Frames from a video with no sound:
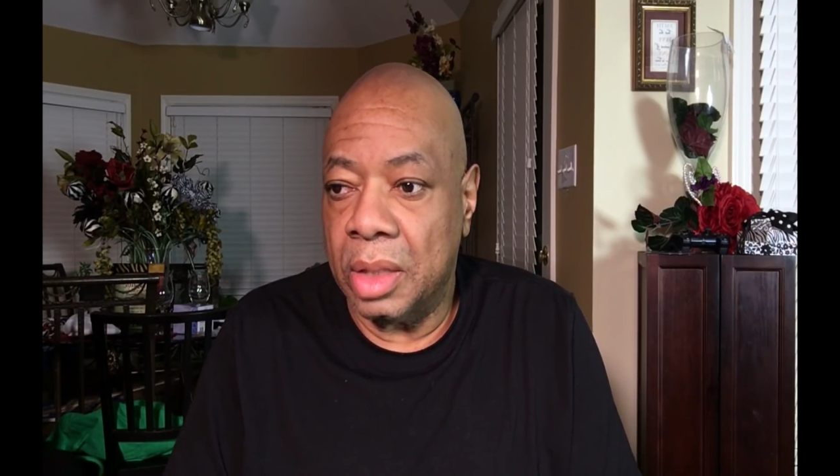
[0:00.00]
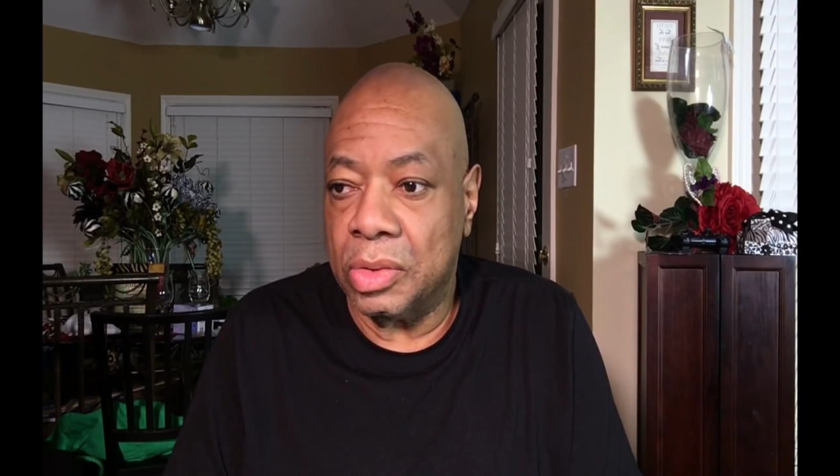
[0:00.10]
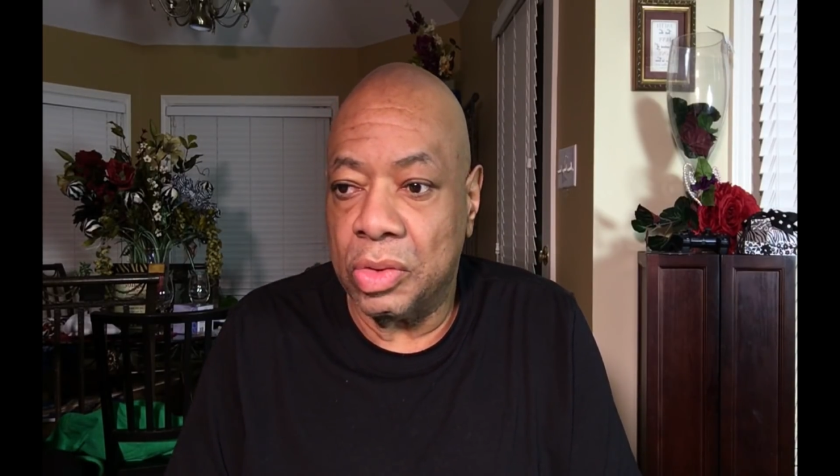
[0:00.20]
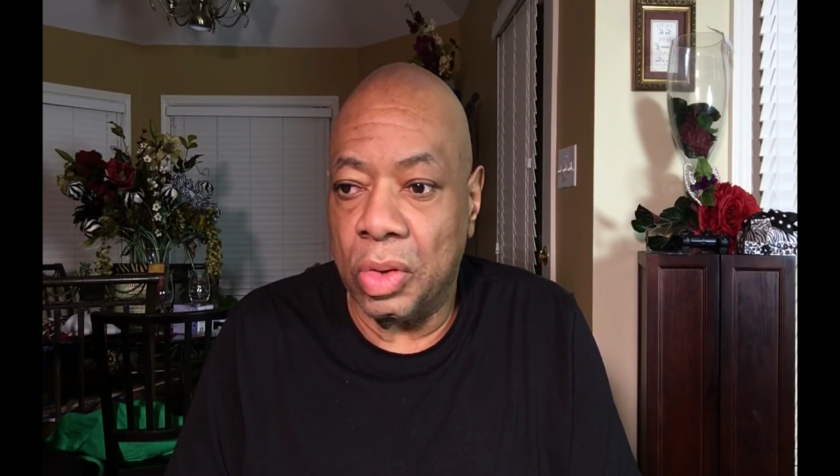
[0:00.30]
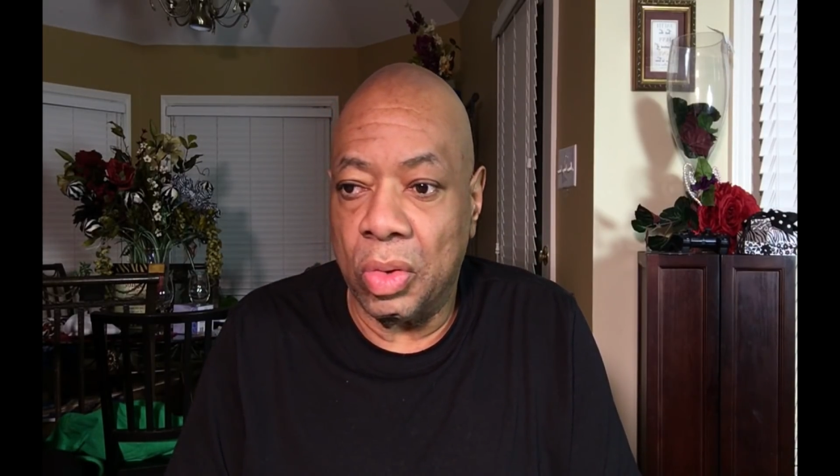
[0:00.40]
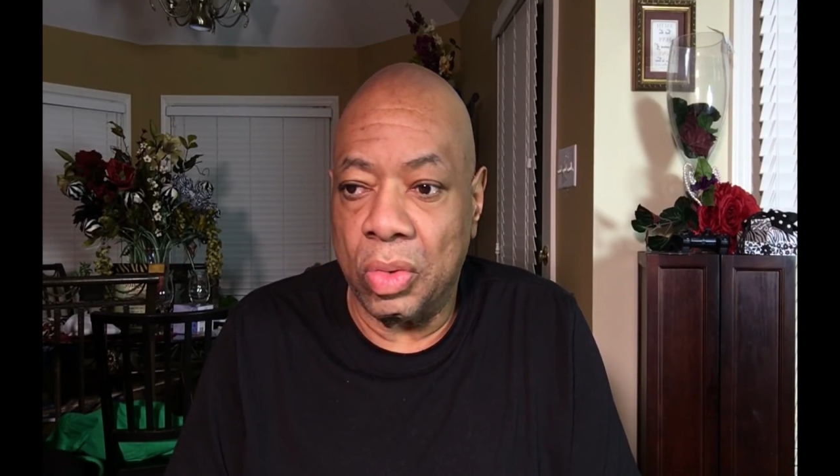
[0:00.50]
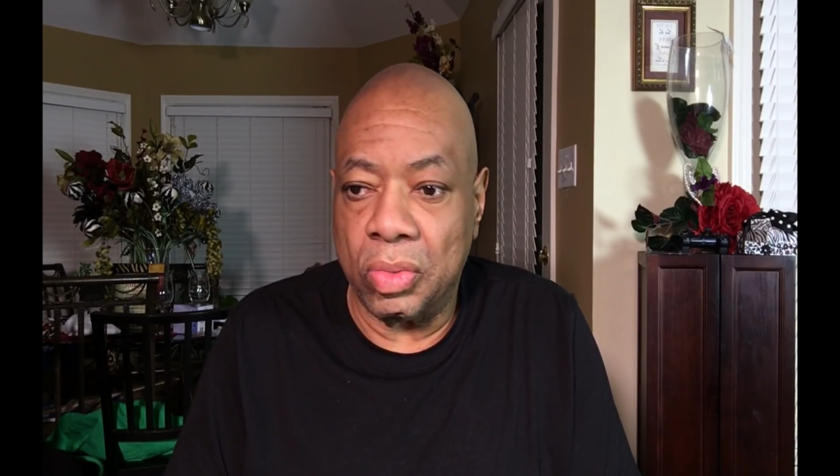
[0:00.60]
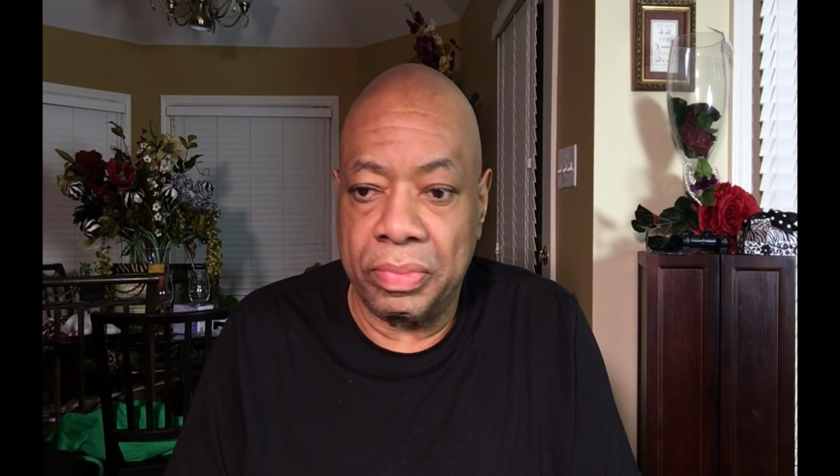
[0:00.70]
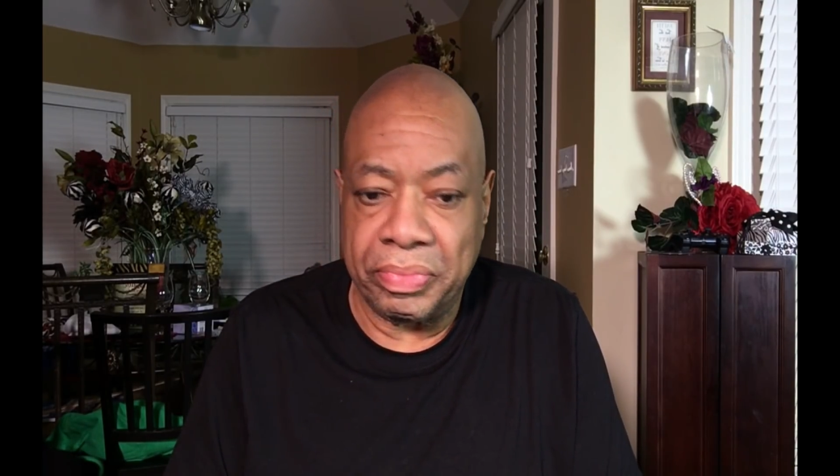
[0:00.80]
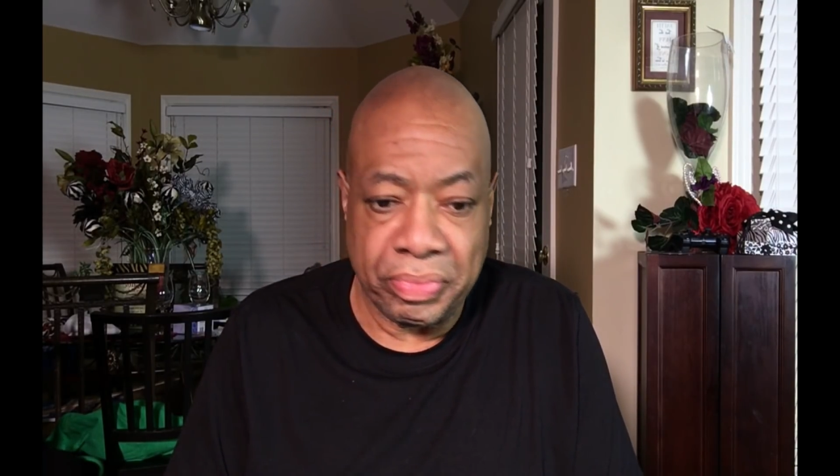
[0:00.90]

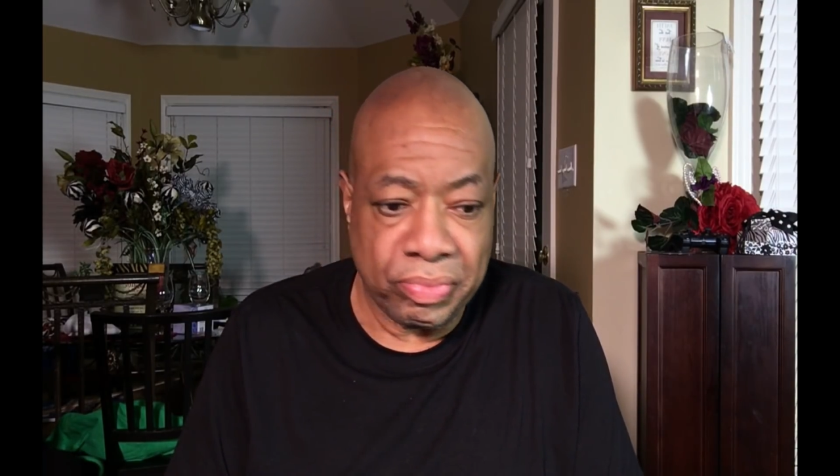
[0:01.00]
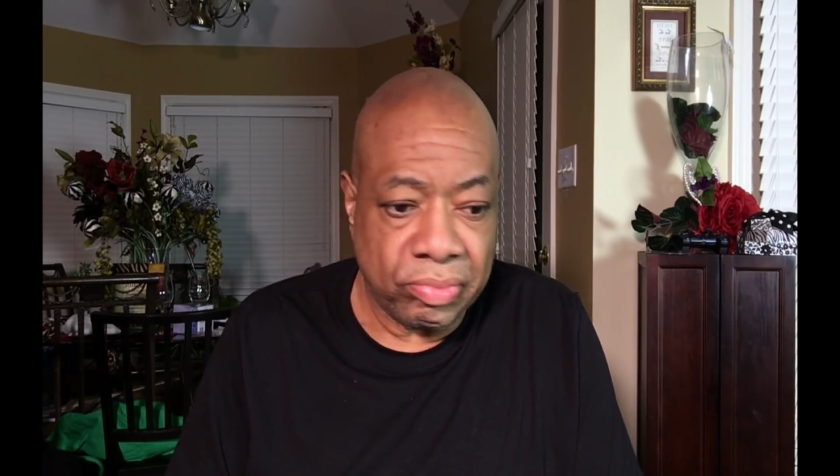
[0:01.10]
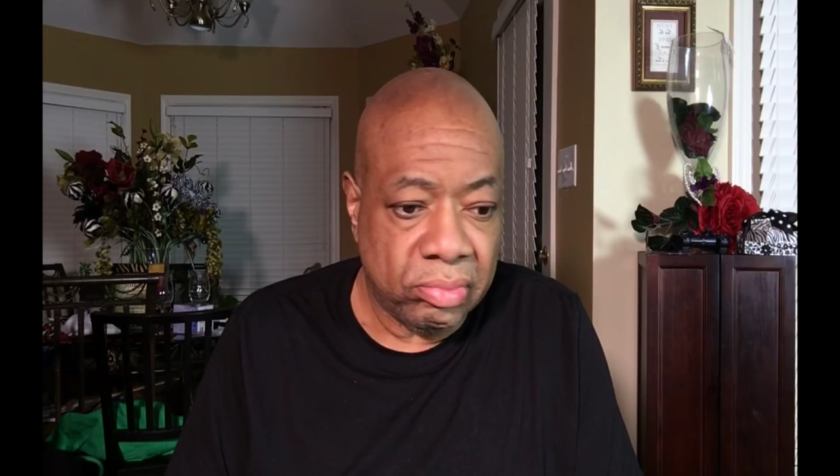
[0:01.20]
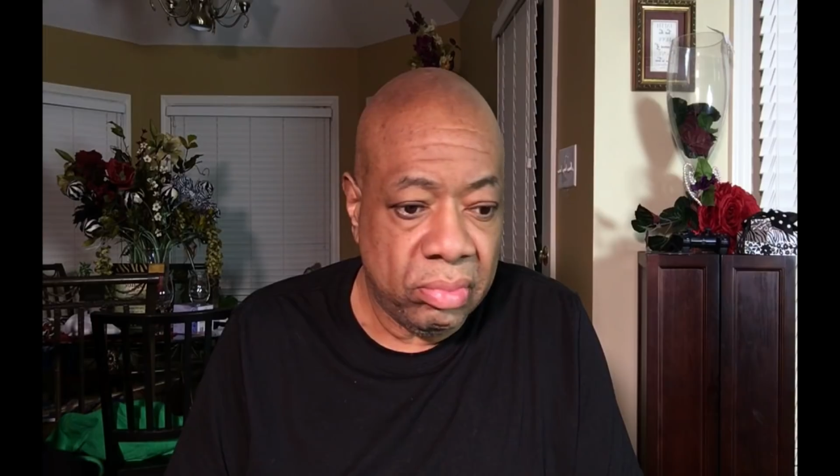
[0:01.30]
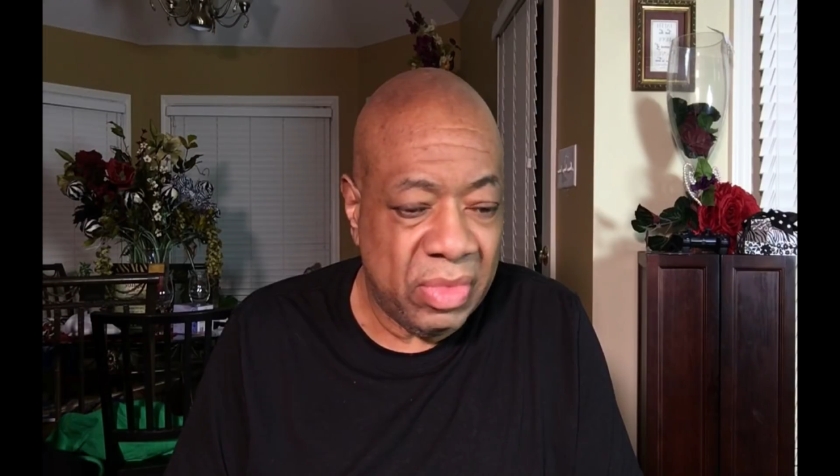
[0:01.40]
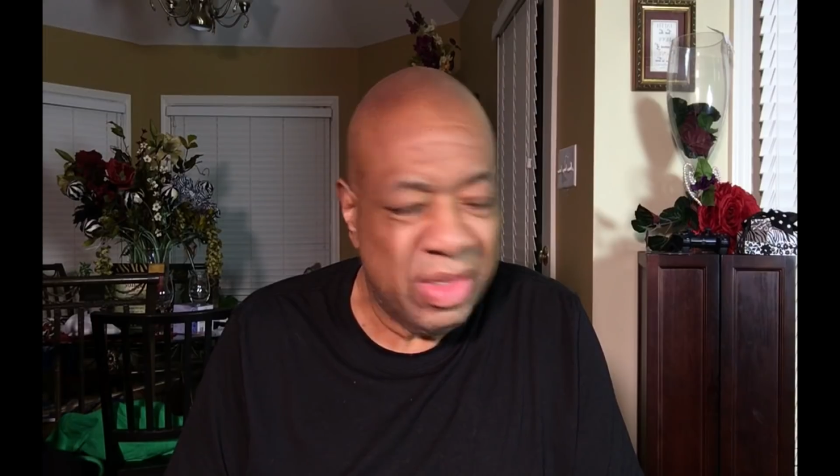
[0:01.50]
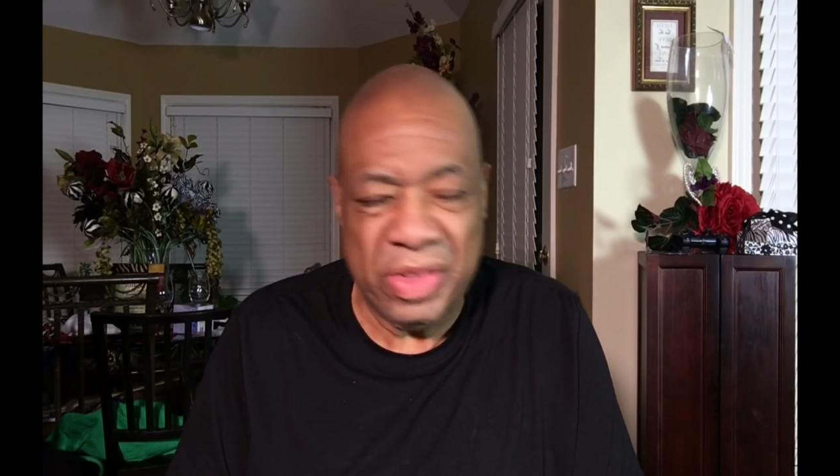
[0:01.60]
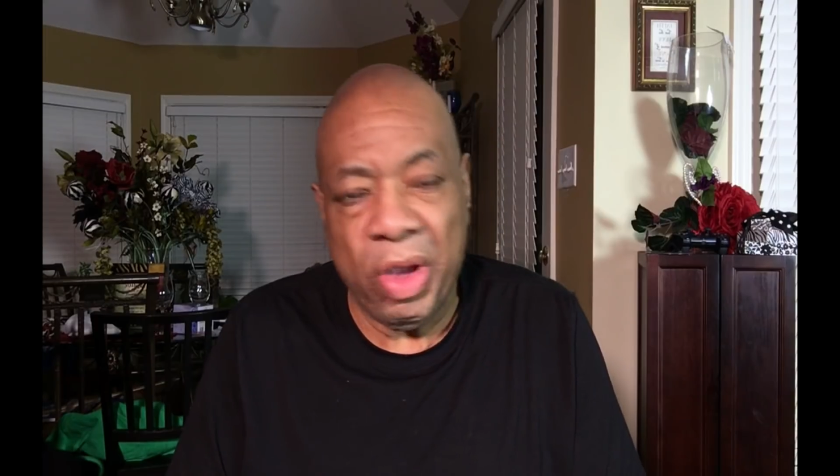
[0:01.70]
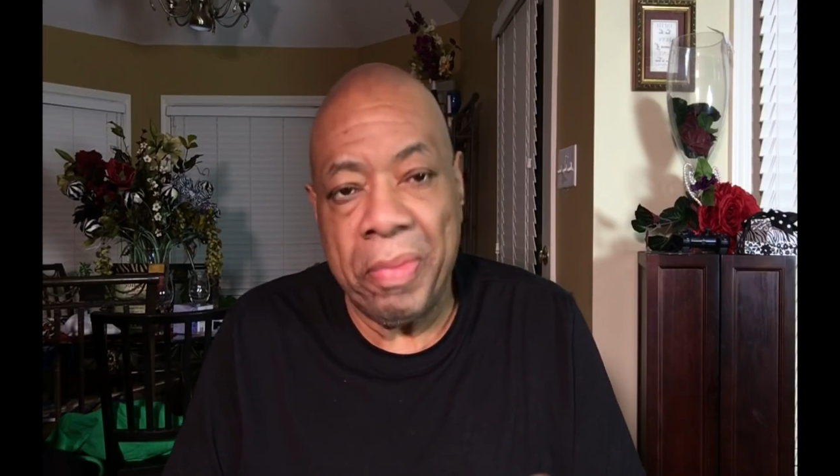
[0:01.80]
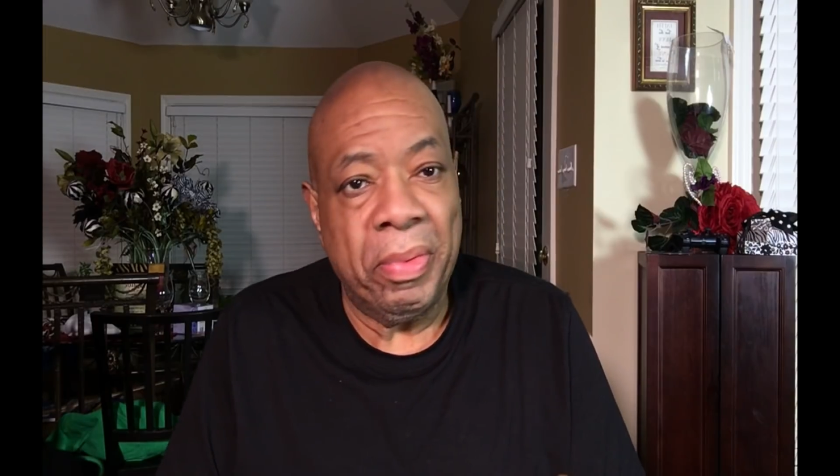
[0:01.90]
So the
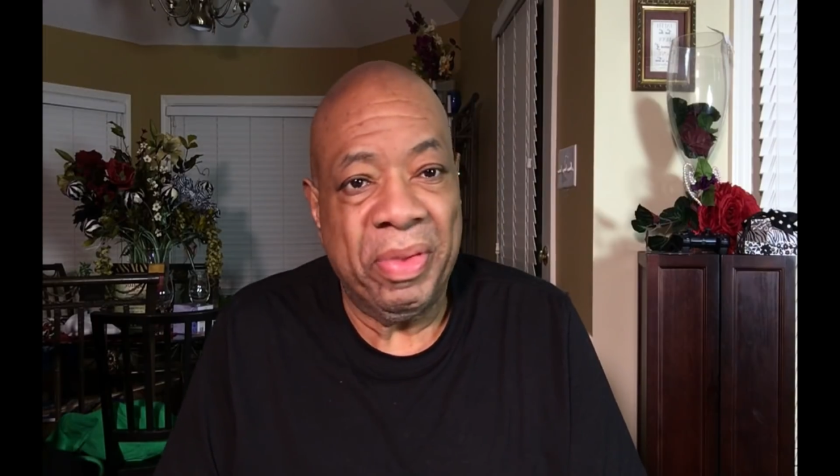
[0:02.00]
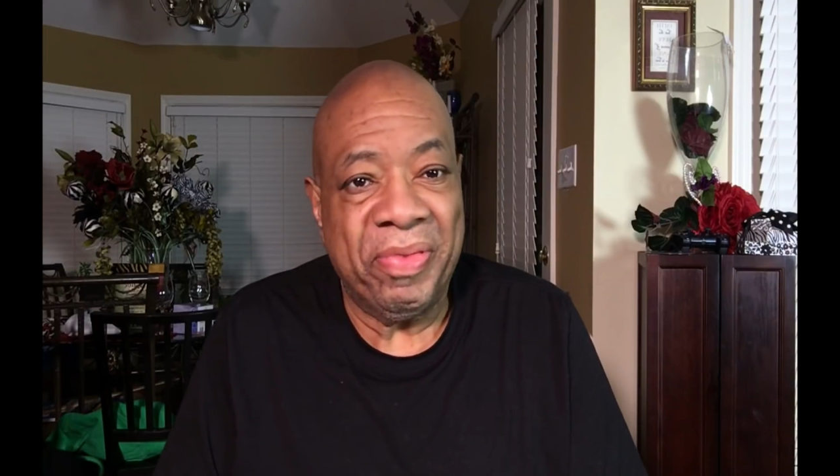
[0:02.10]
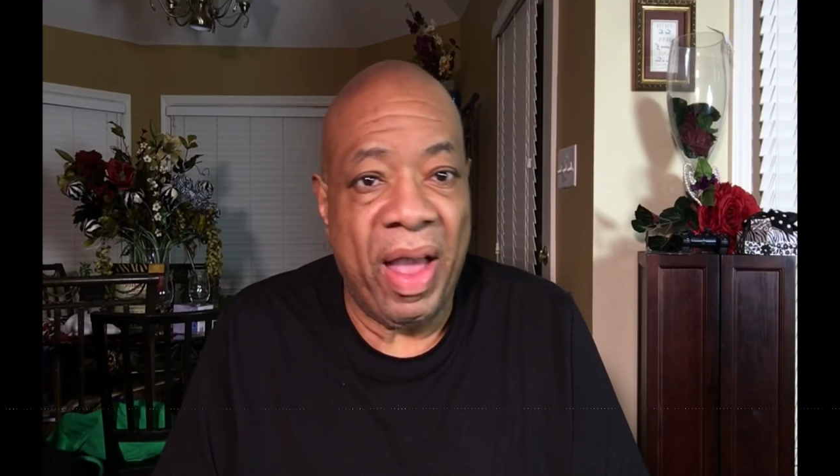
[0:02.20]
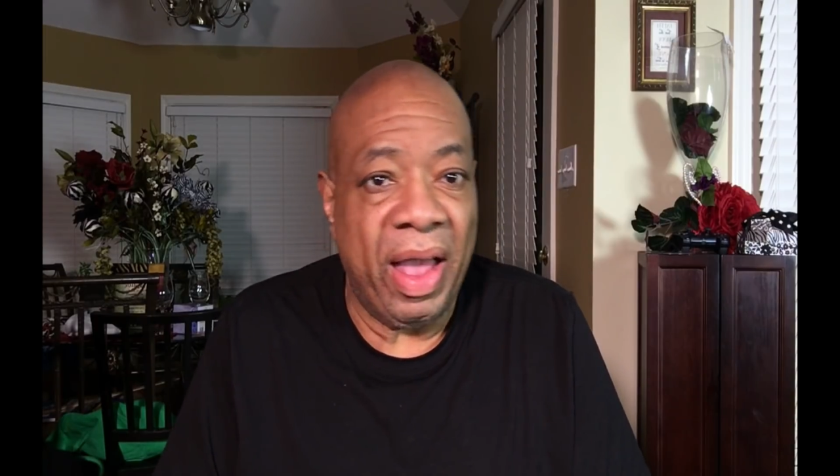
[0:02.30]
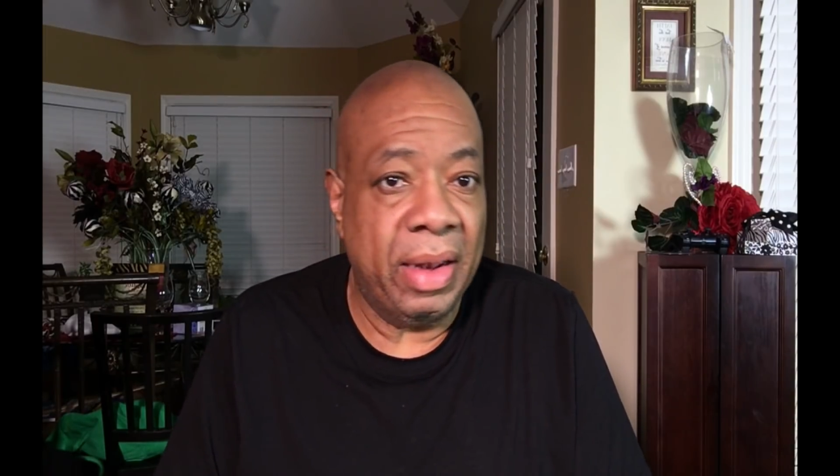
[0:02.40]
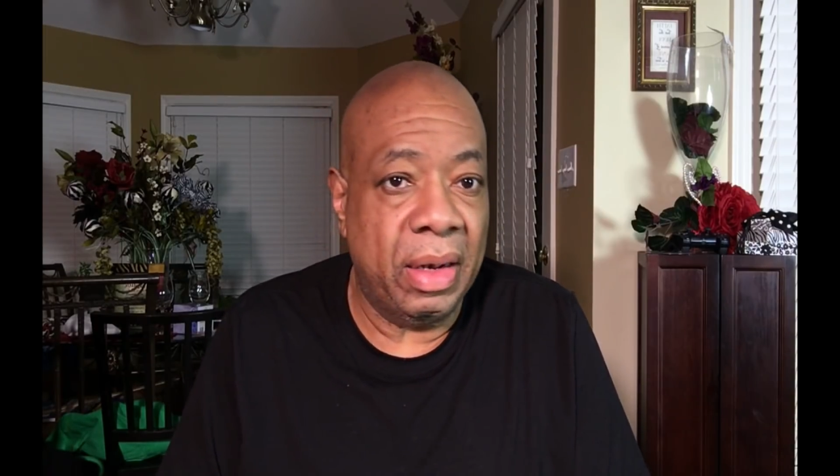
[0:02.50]
therapy was fine.